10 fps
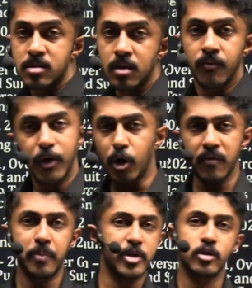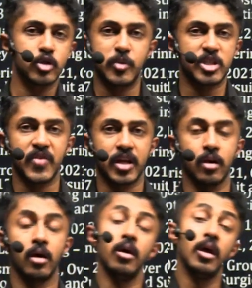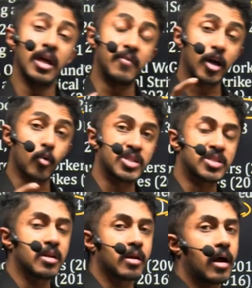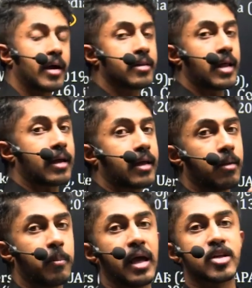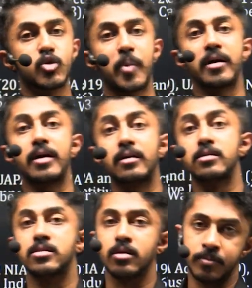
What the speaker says: We don't have a specific law. Even a question regarding that can be expected this year.